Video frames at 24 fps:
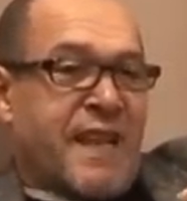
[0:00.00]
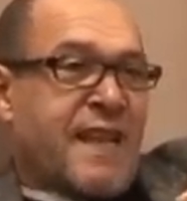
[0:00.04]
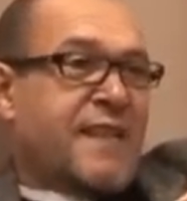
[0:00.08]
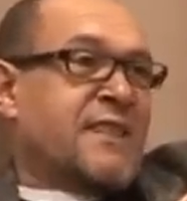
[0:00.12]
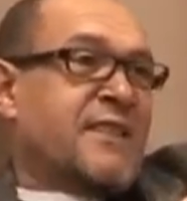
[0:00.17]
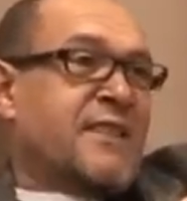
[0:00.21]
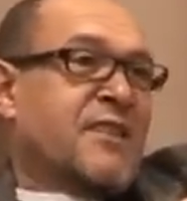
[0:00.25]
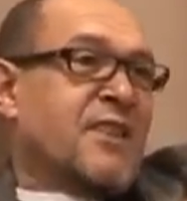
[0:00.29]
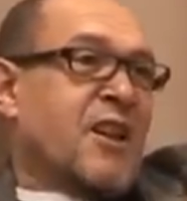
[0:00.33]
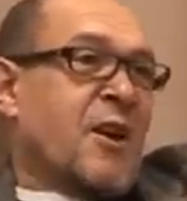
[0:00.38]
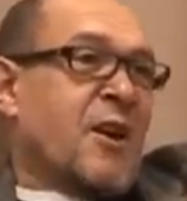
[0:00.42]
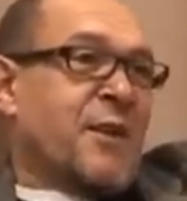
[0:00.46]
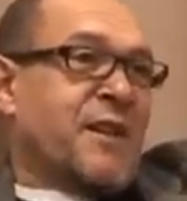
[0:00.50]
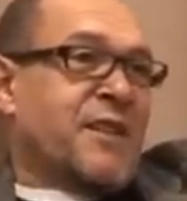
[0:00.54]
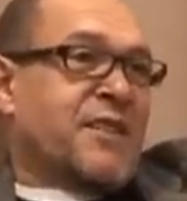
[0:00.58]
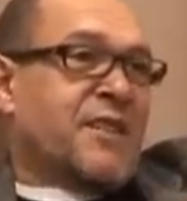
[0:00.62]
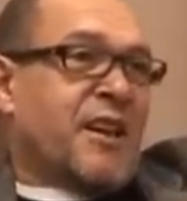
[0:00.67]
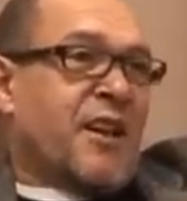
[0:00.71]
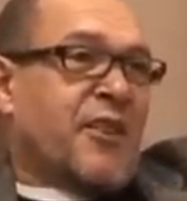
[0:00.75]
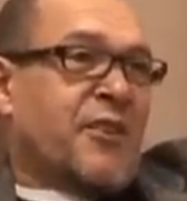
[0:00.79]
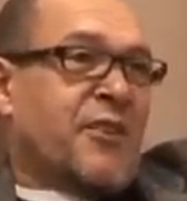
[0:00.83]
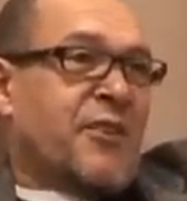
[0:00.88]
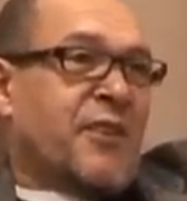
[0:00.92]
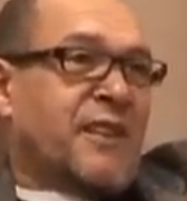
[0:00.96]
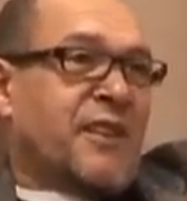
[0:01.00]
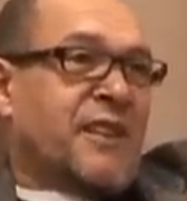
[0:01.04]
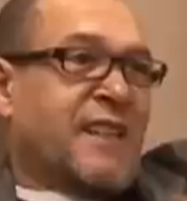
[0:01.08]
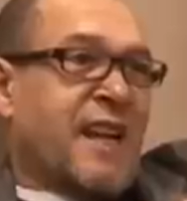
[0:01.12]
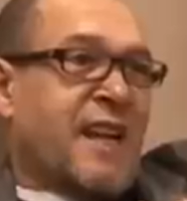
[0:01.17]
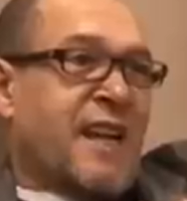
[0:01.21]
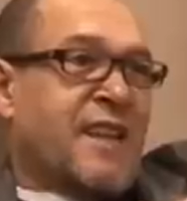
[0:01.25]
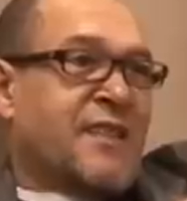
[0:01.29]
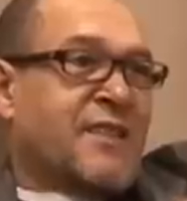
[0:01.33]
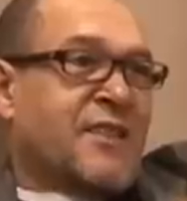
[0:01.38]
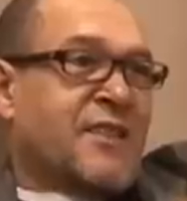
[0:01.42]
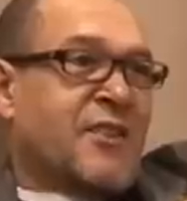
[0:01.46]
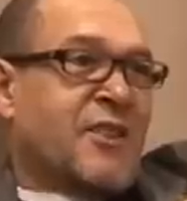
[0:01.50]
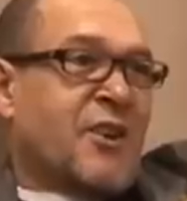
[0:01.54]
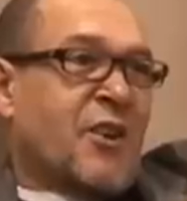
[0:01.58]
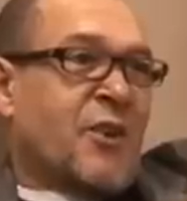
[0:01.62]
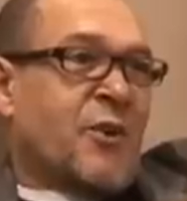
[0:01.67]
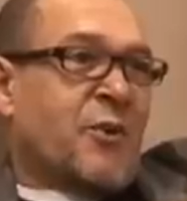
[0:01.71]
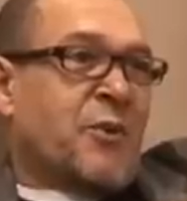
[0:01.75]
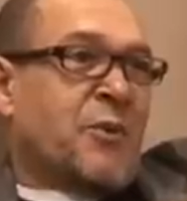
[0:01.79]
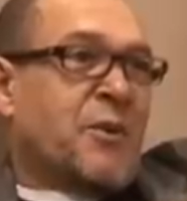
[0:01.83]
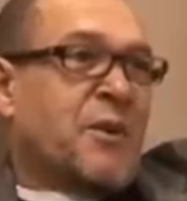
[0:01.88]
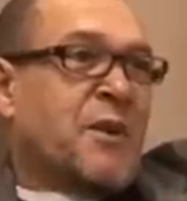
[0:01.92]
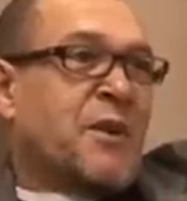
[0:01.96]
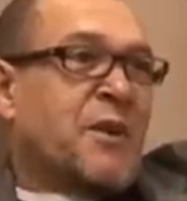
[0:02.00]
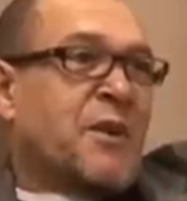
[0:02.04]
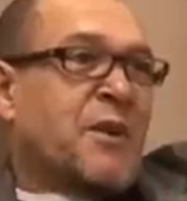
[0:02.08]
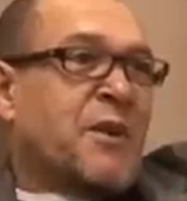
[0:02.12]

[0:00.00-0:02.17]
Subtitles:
getting to know each other and getting to know